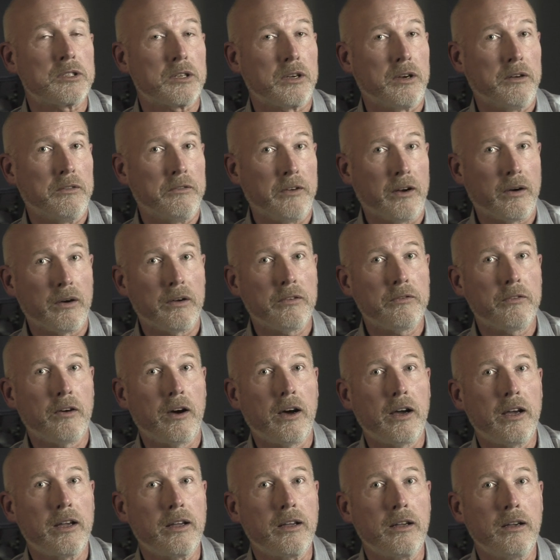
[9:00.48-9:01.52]
of
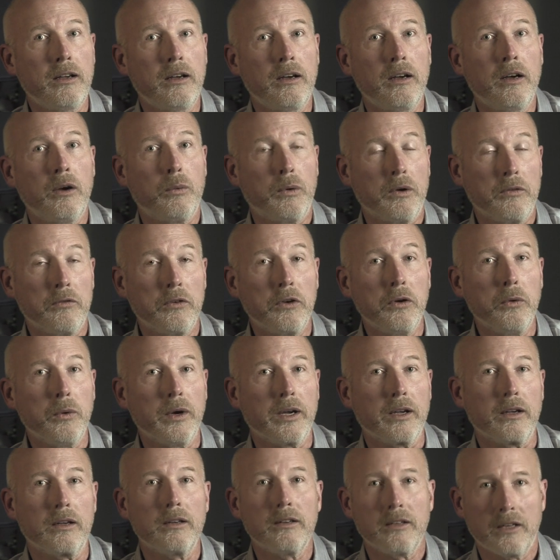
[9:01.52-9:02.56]
verifying,
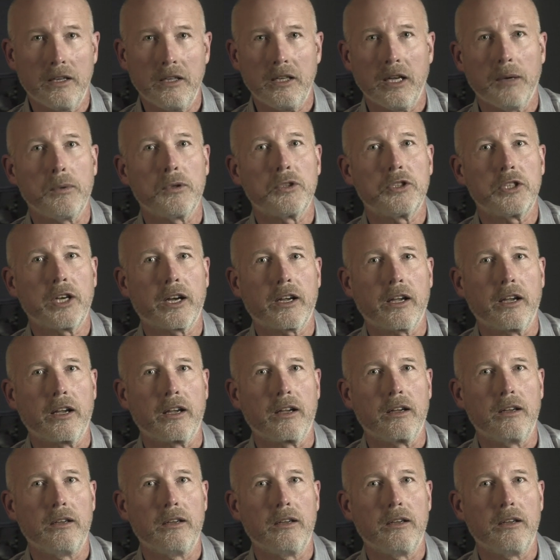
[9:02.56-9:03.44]
reviewing, and double-checking.